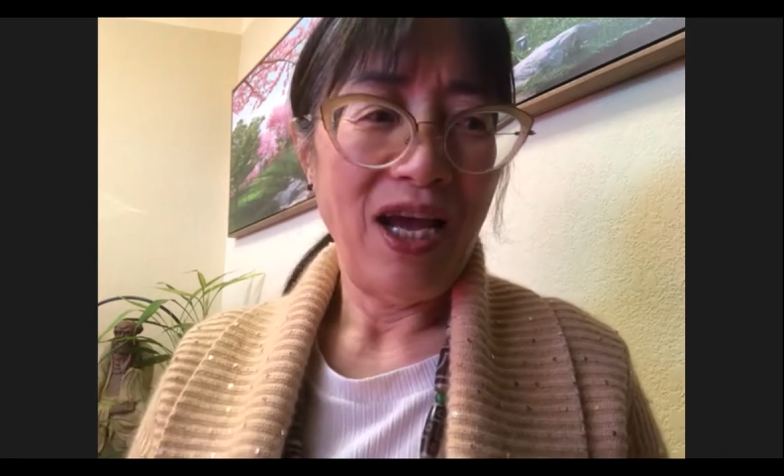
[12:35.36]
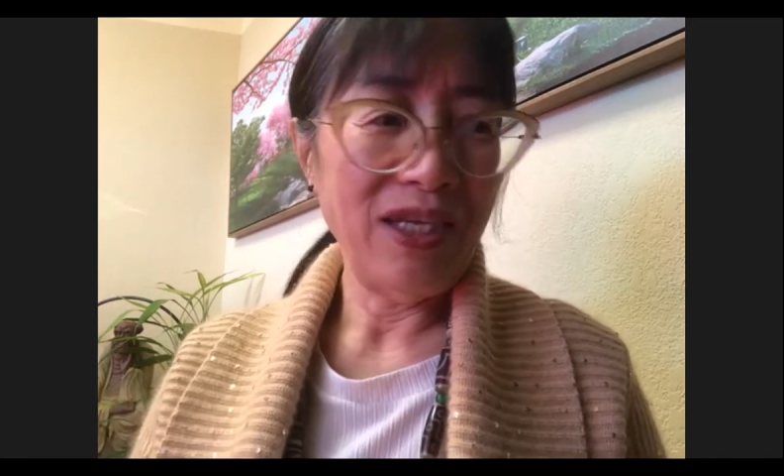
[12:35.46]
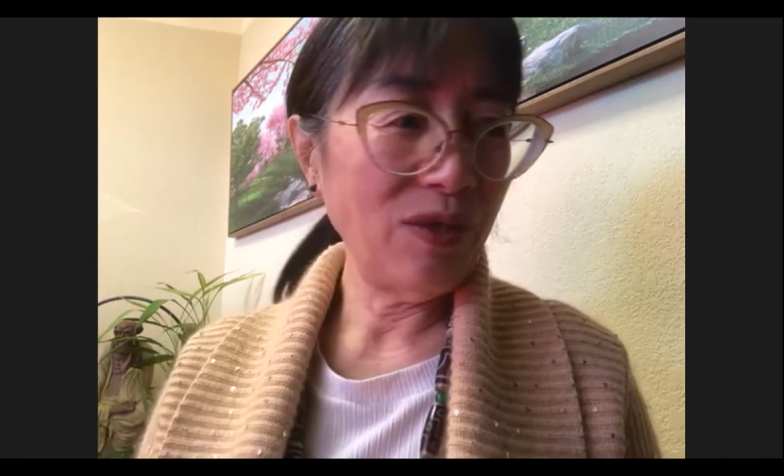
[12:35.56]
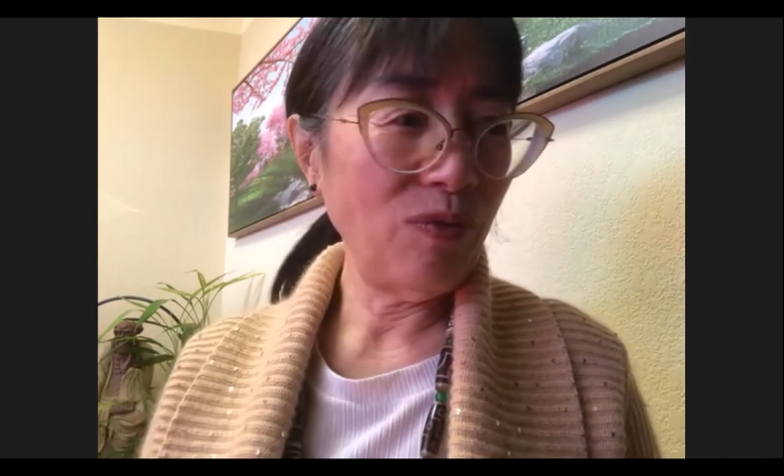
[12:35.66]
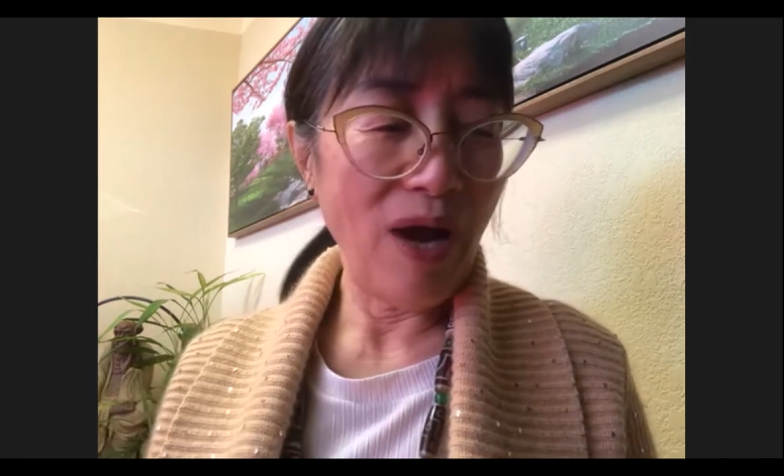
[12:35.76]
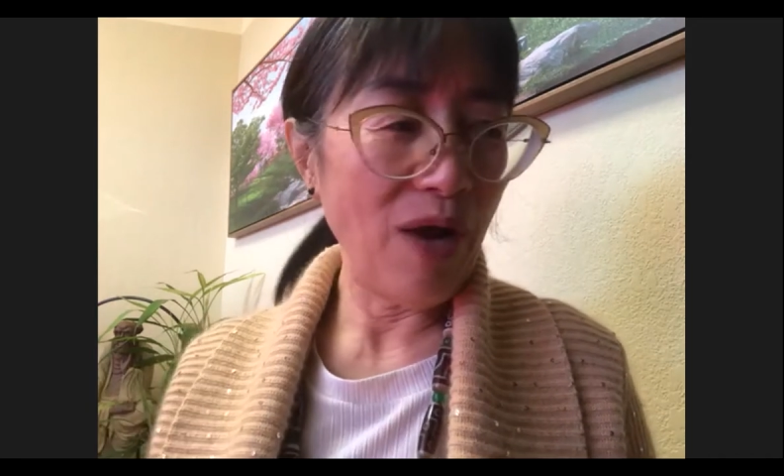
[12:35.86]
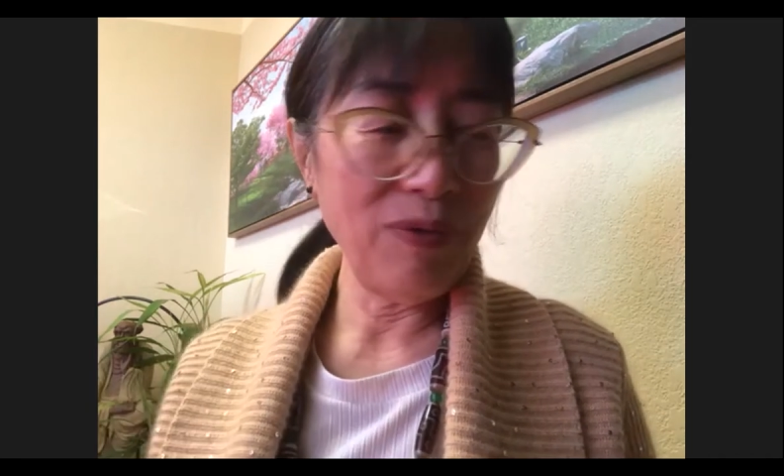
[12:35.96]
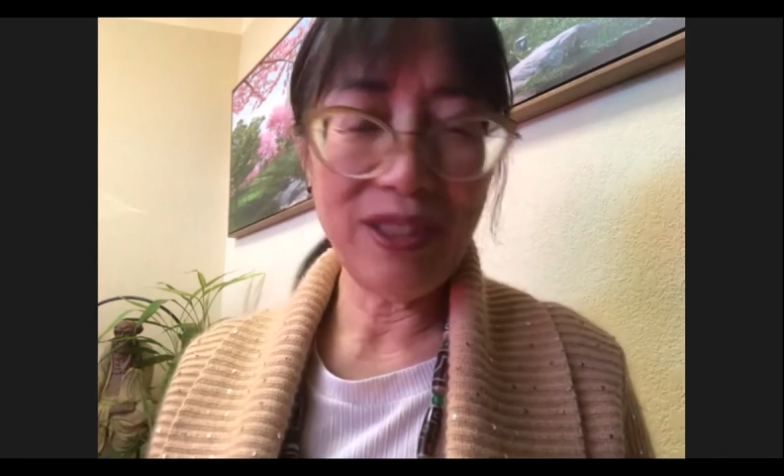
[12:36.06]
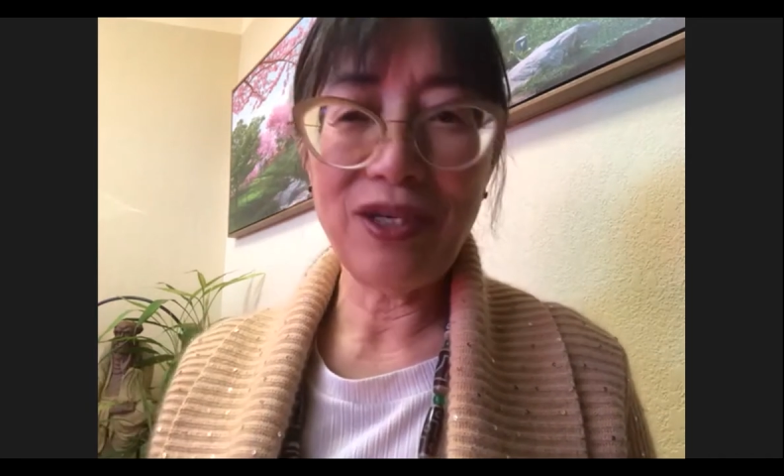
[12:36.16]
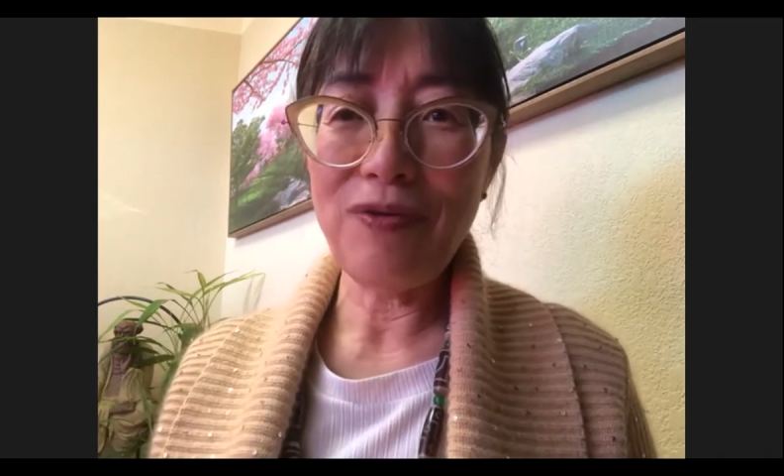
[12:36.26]
I said, wow,
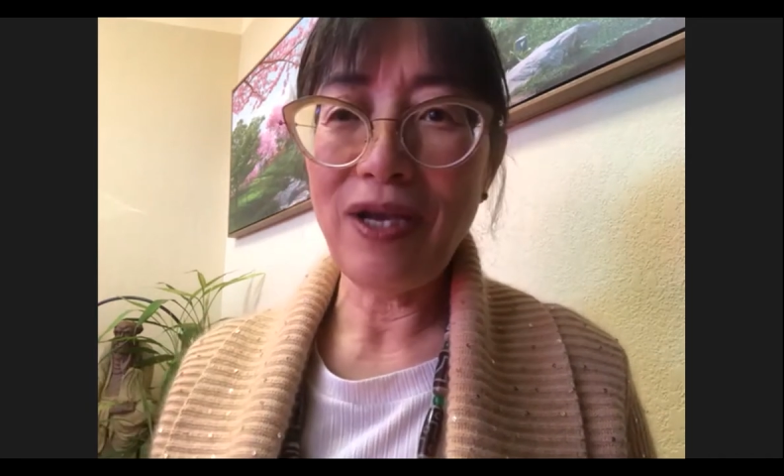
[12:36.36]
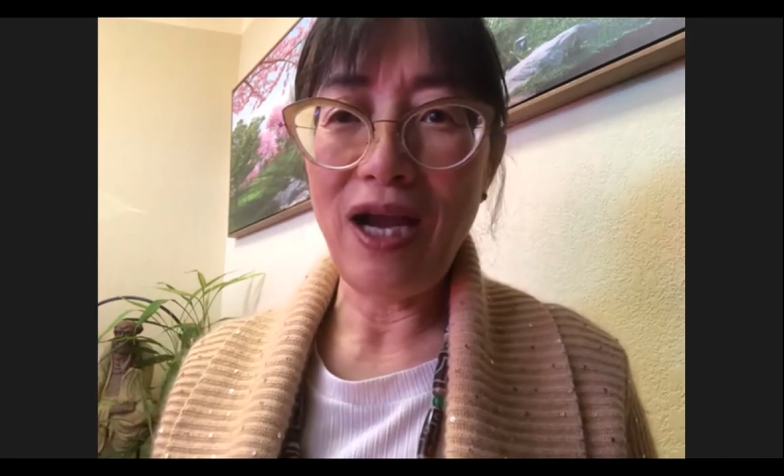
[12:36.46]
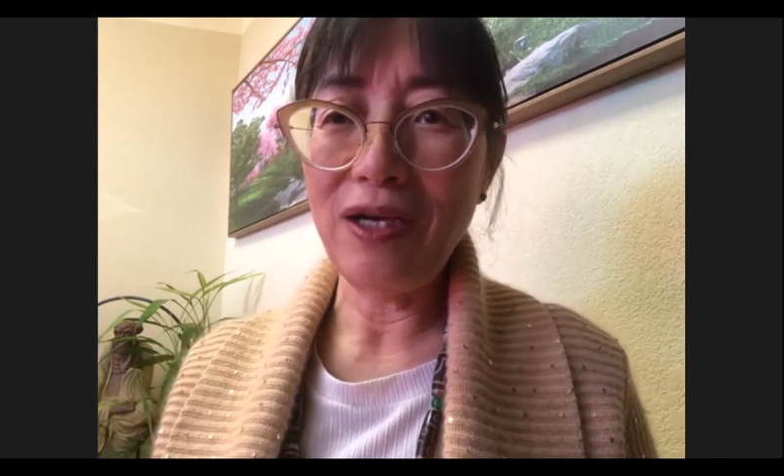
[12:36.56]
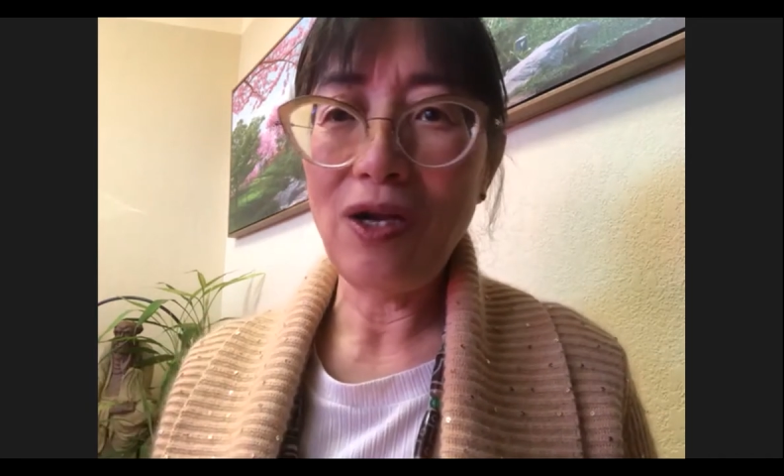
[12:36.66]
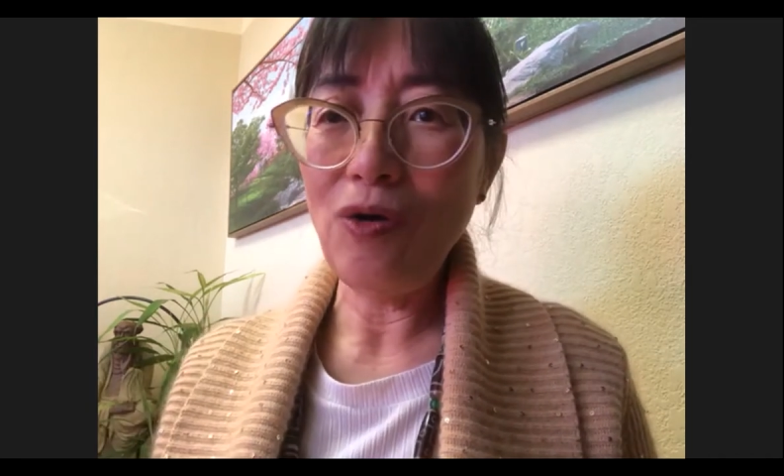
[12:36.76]
what's going on?